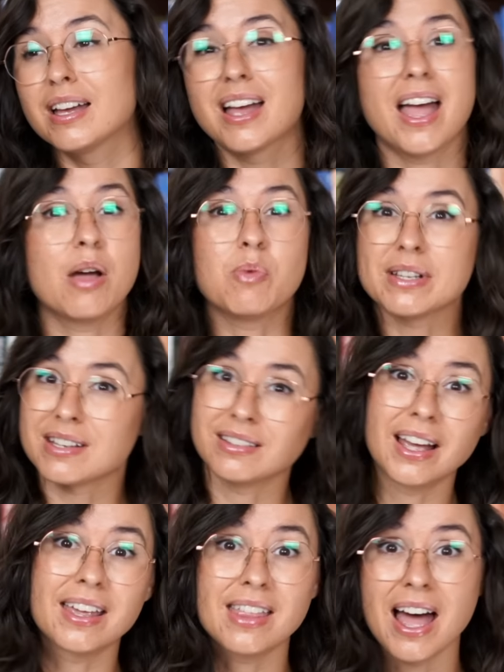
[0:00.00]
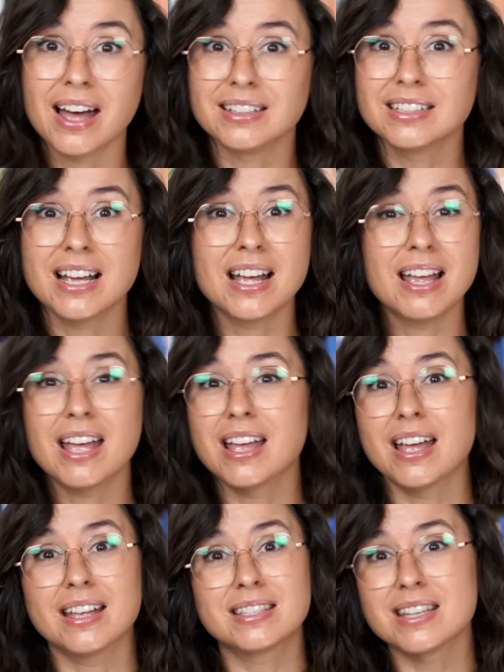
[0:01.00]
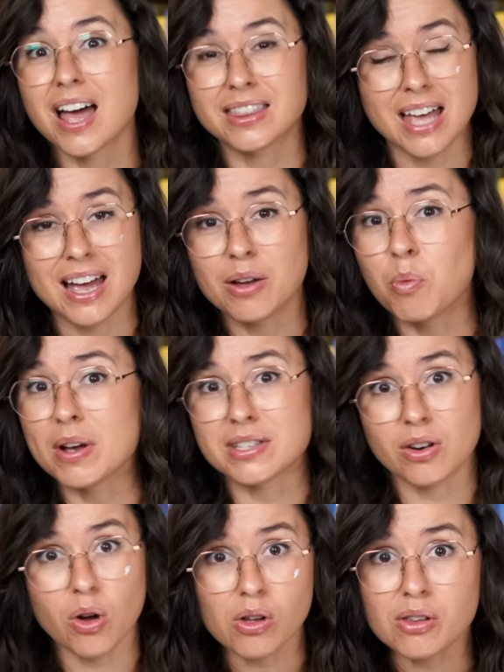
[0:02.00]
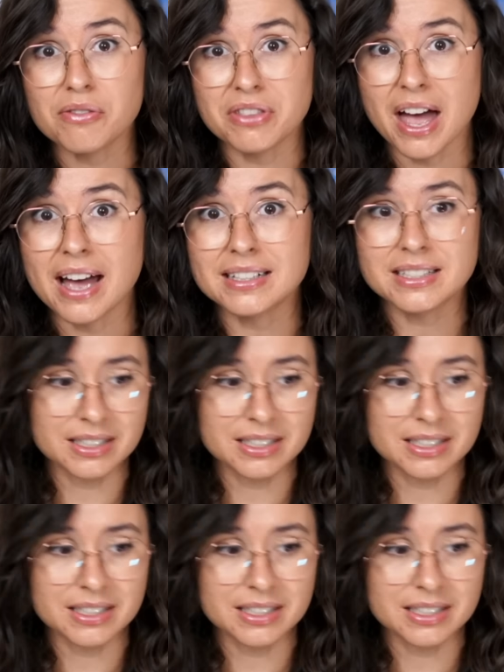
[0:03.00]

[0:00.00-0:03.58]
it wasn't like that. It's not that. It wasn't all of that.